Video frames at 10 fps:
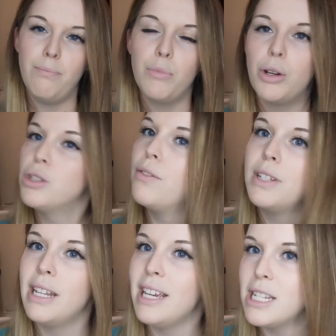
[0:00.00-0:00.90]
because
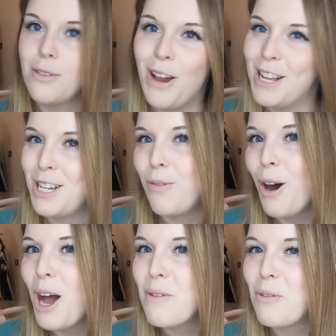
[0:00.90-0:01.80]
obviously it's
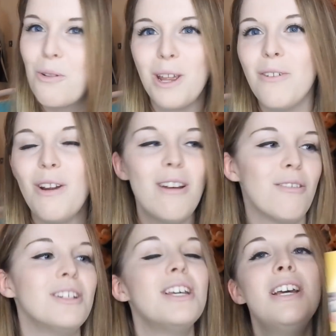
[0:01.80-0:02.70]
35 all year
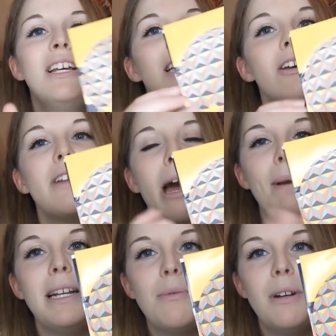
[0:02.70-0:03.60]
round. So yeah, I
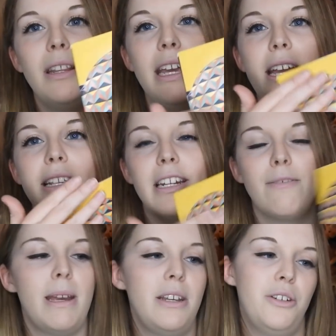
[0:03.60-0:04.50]
picked up one of these and
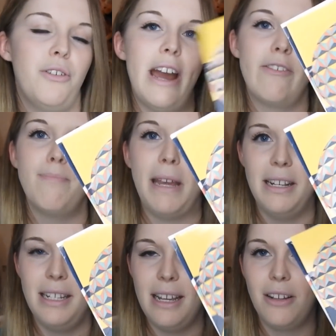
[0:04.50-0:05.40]
I made sure I haven't
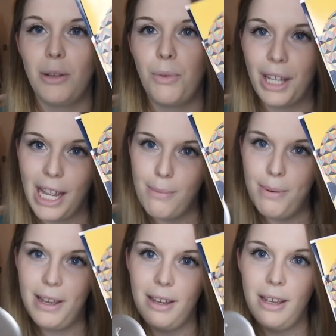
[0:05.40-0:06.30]
bent it because I want to
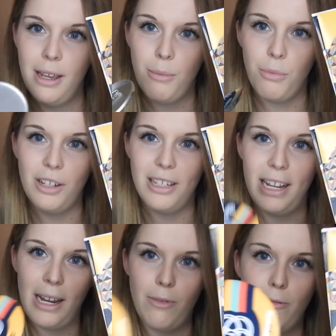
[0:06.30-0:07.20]
keep it
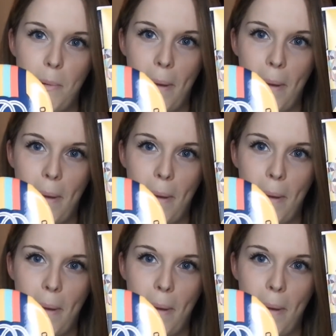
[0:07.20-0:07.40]
pristine with my